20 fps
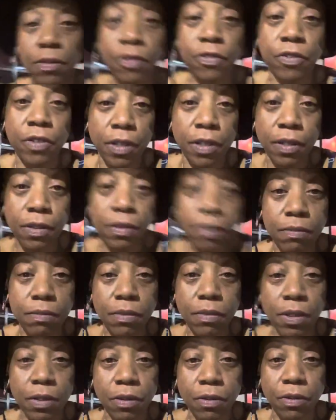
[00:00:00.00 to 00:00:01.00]
She,
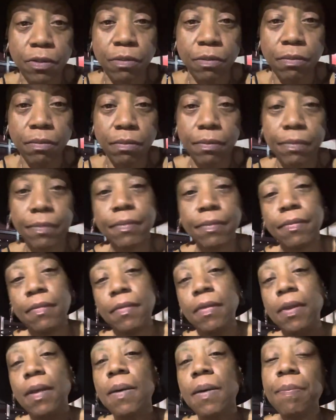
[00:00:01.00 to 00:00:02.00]
you know,
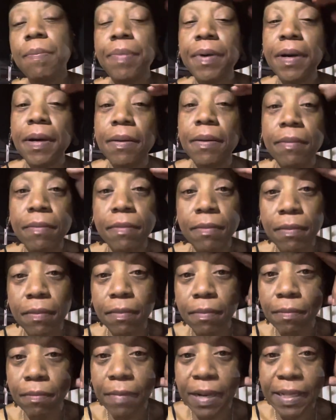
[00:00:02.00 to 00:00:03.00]
but
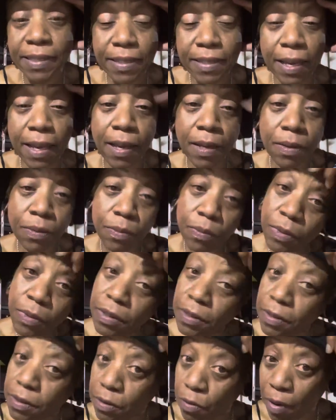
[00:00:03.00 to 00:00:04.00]
my dad
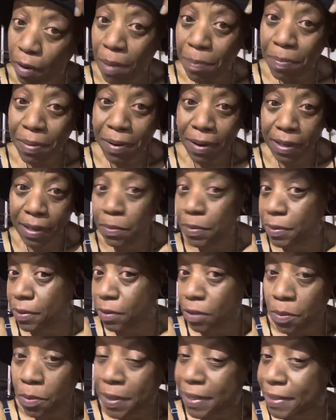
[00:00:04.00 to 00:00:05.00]
was grandpa. He was
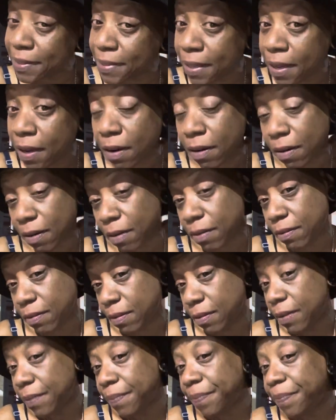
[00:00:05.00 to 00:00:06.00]
always there.
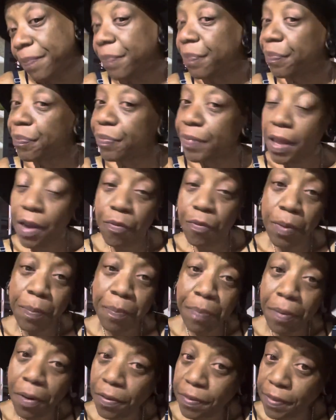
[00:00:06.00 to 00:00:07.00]
Every
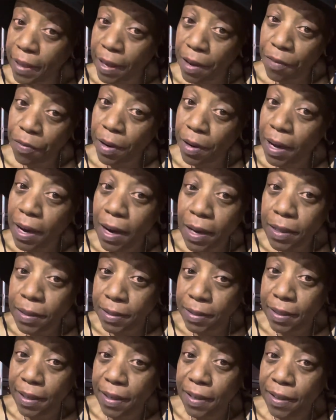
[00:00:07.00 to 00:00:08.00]
birthday, every
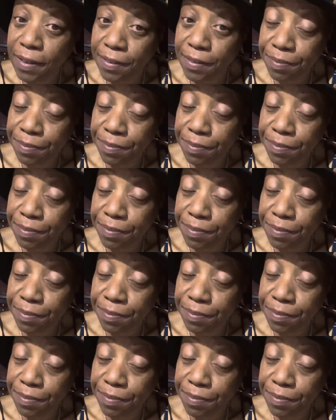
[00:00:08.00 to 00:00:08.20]
holiday.